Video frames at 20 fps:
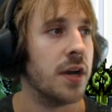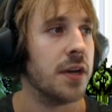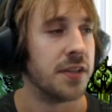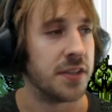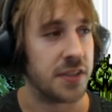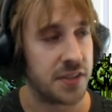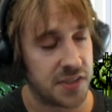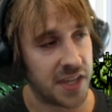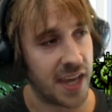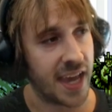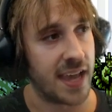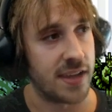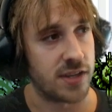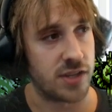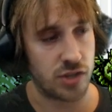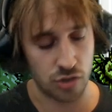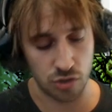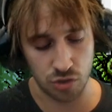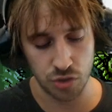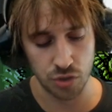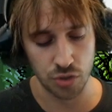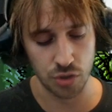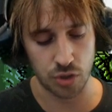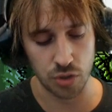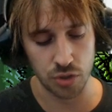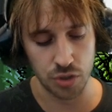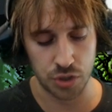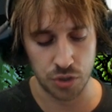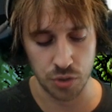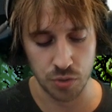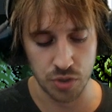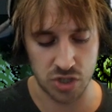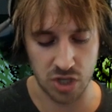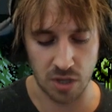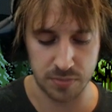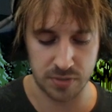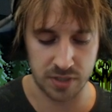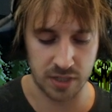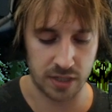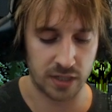yes, you could do
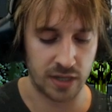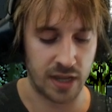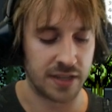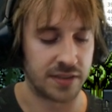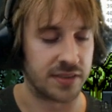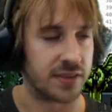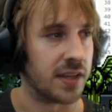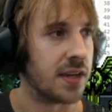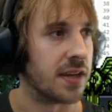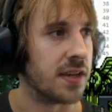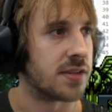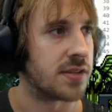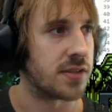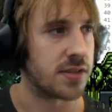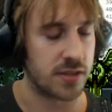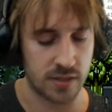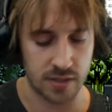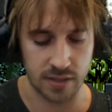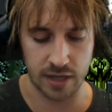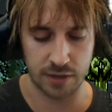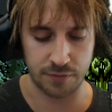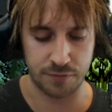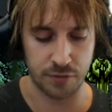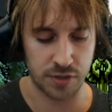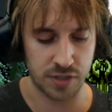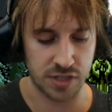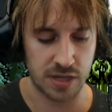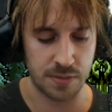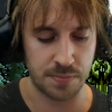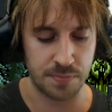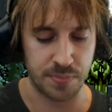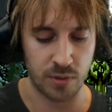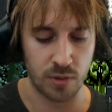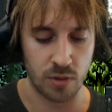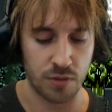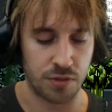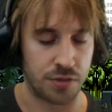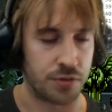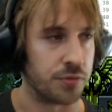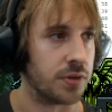something like this, like for
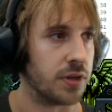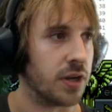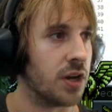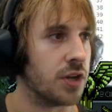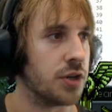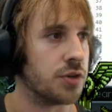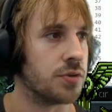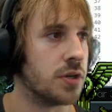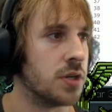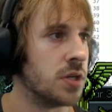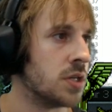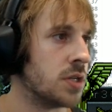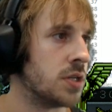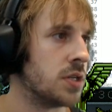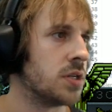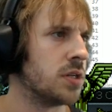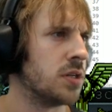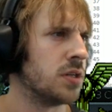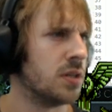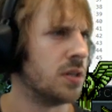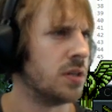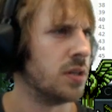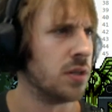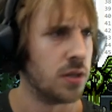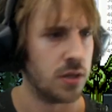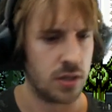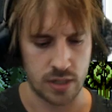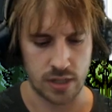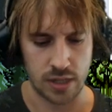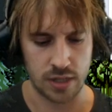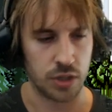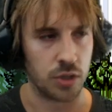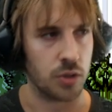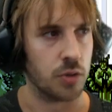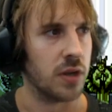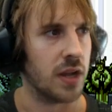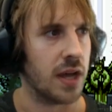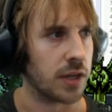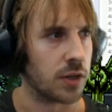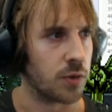example, 300, and
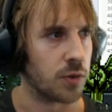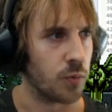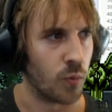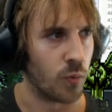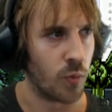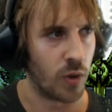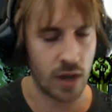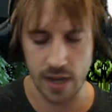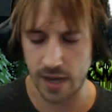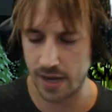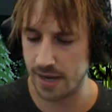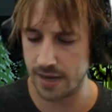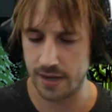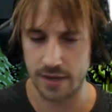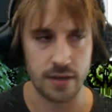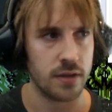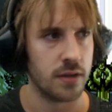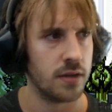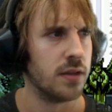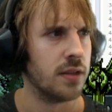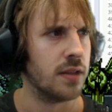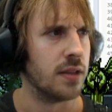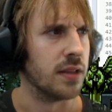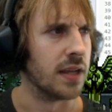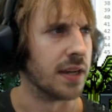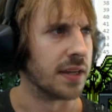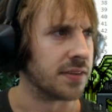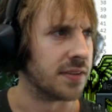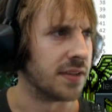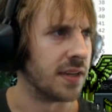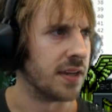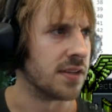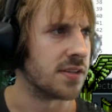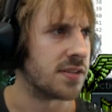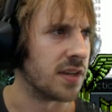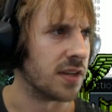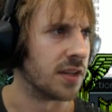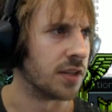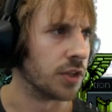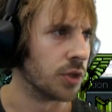go like Y, like
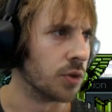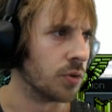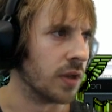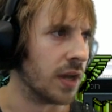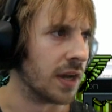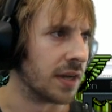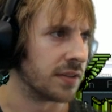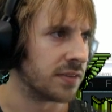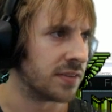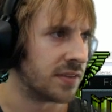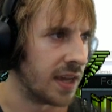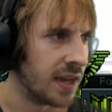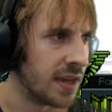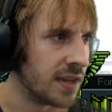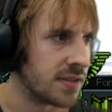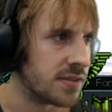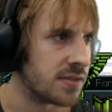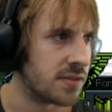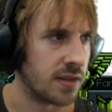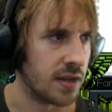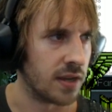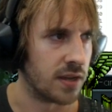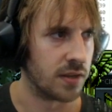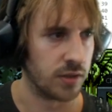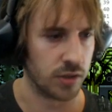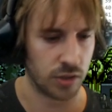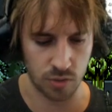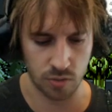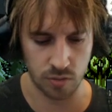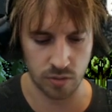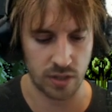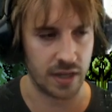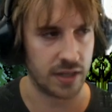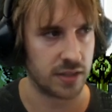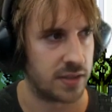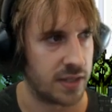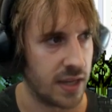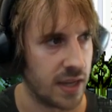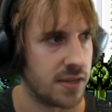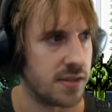this, and go like this, and go
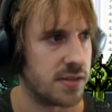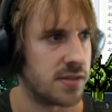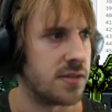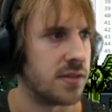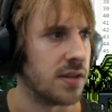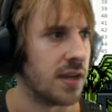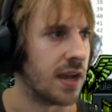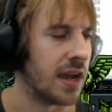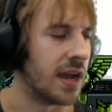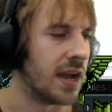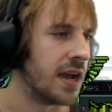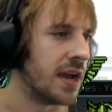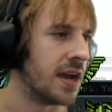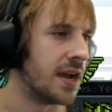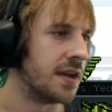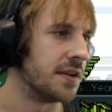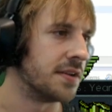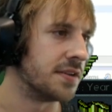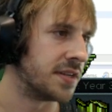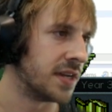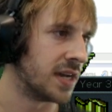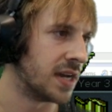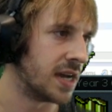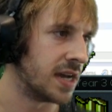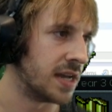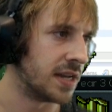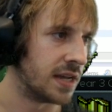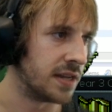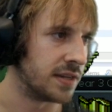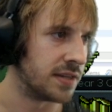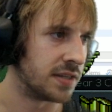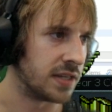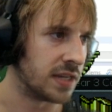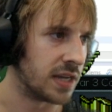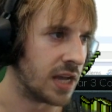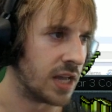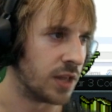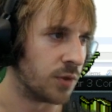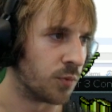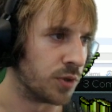like this, and then at the
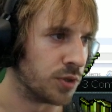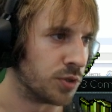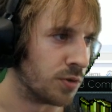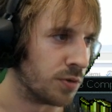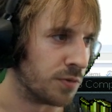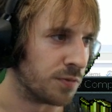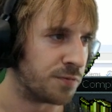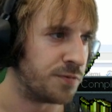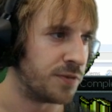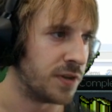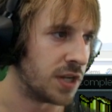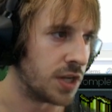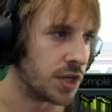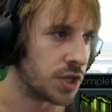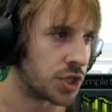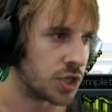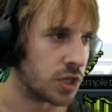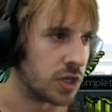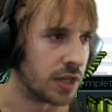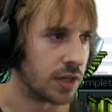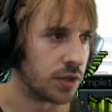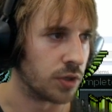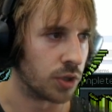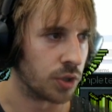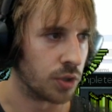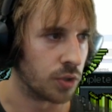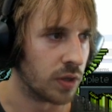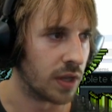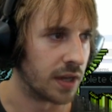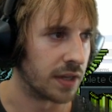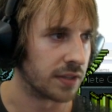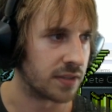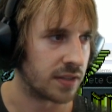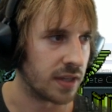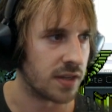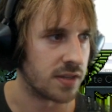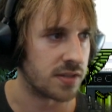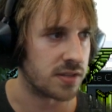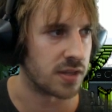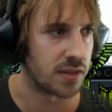end, when you're finished, like you go like
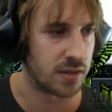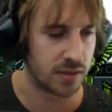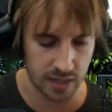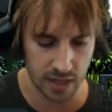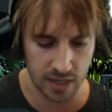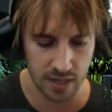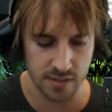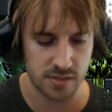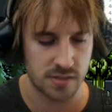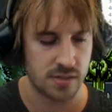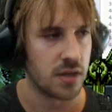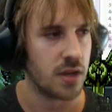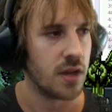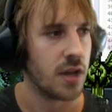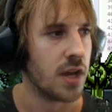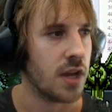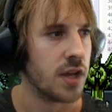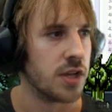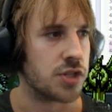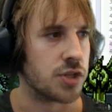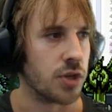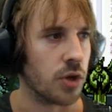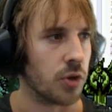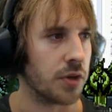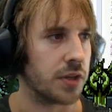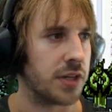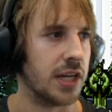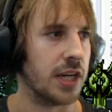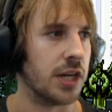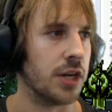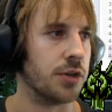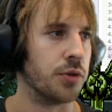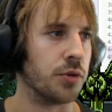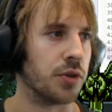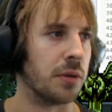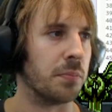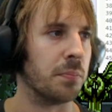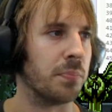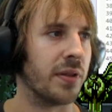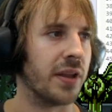this and this. So here you
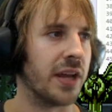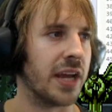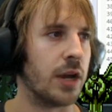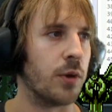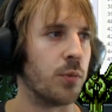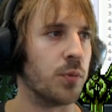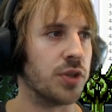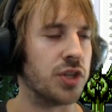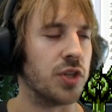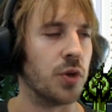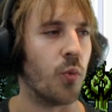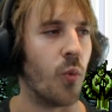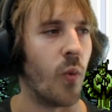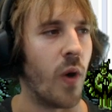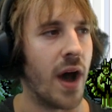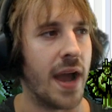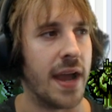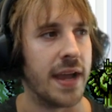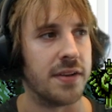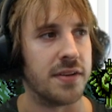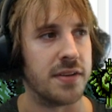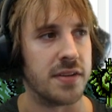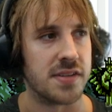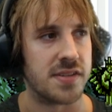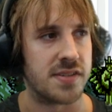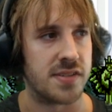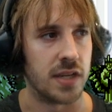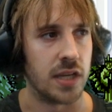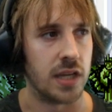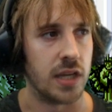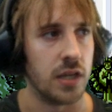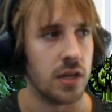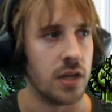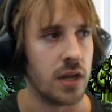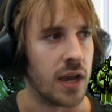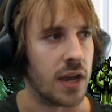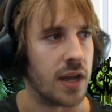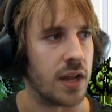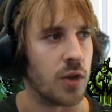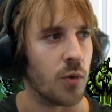can play with the Y and the Z
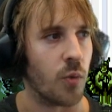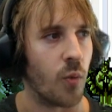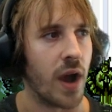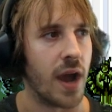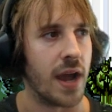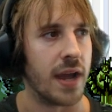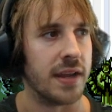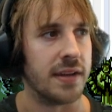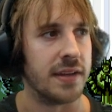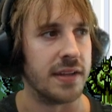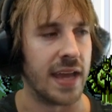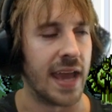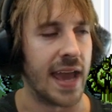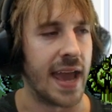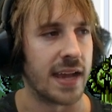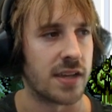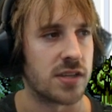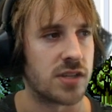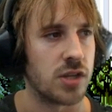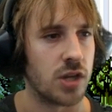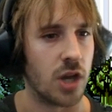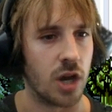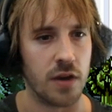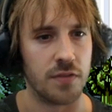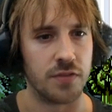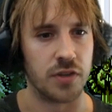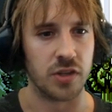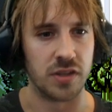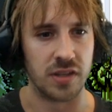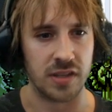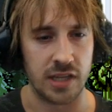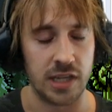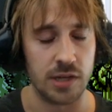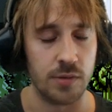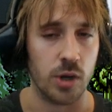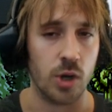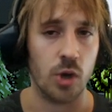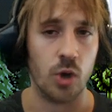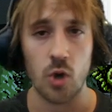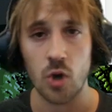and the Y and the X of the
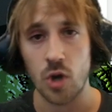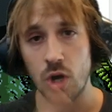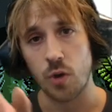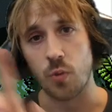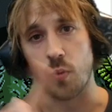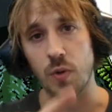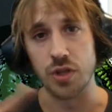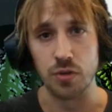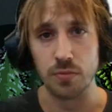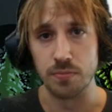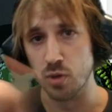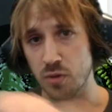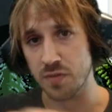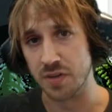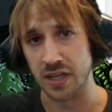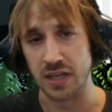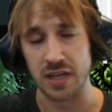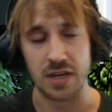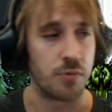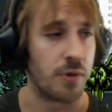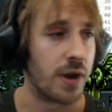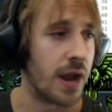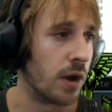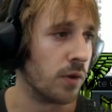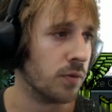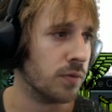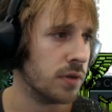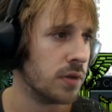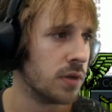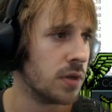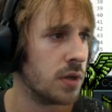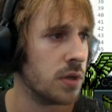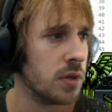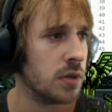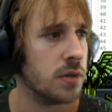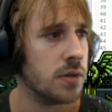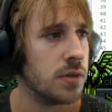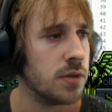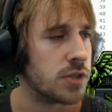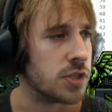hero when you're moving it around.
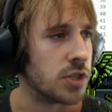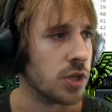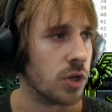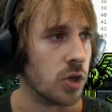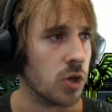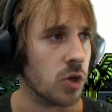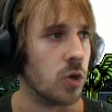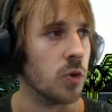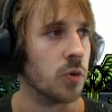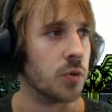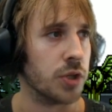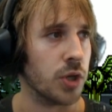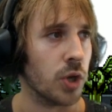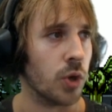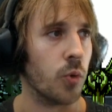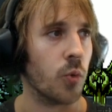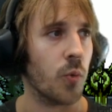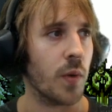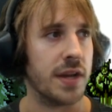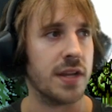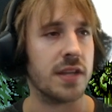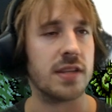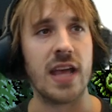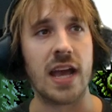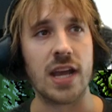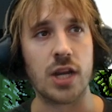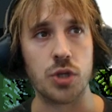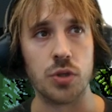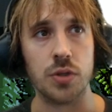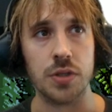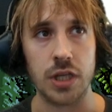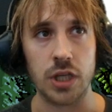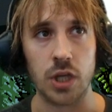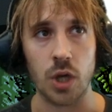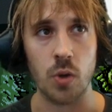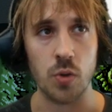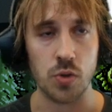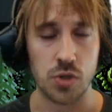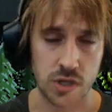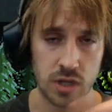So, you know, when it actually
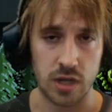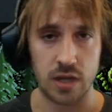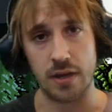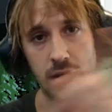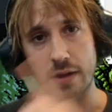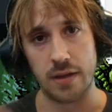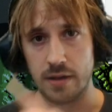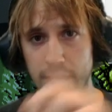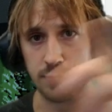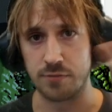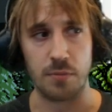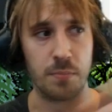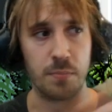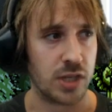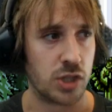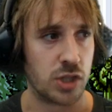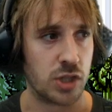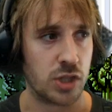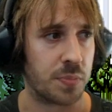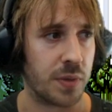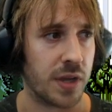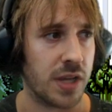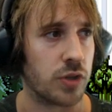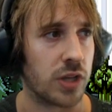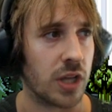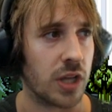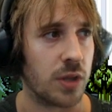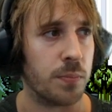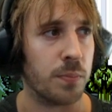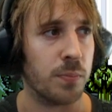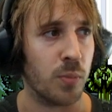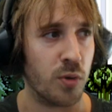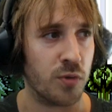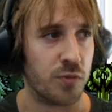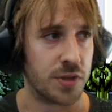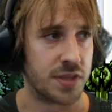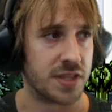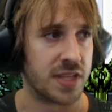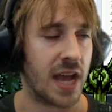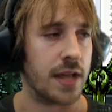goes from place to place, you can move
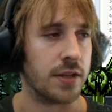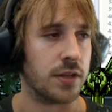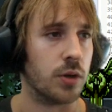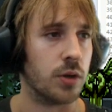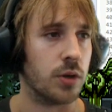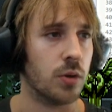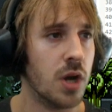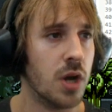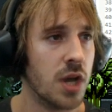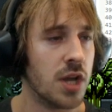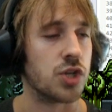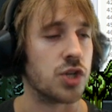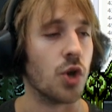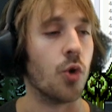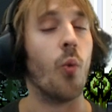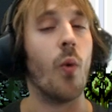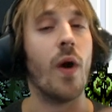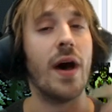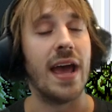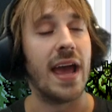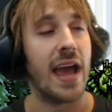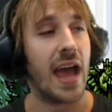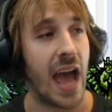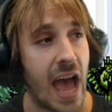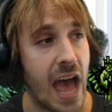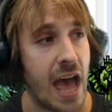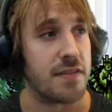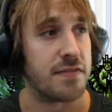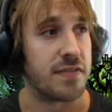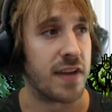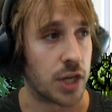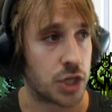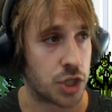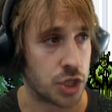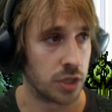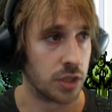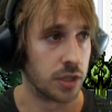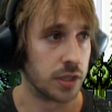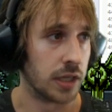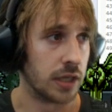with that, you know. So what I have
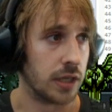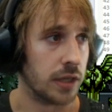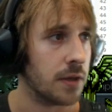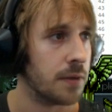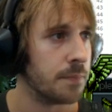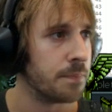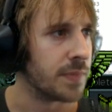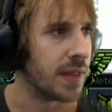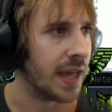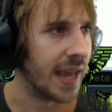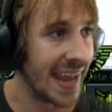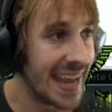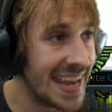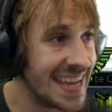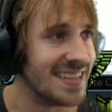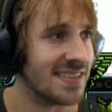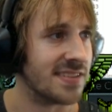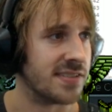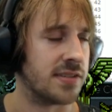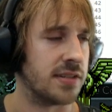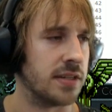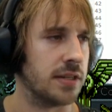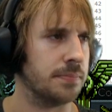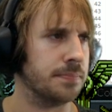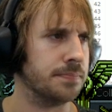actually is